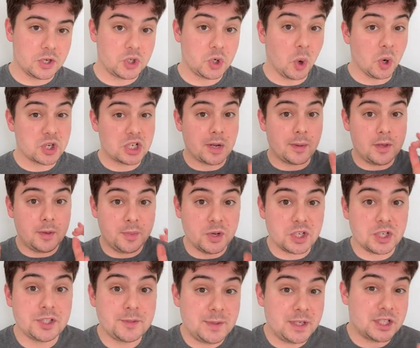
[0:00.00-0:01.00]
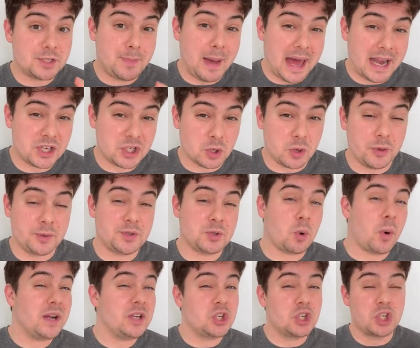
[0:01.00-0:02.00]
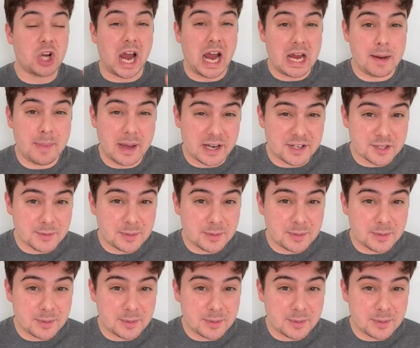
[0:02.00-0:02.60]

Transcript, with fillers: George W. Bush can speak Spanish, although he's quite shy about his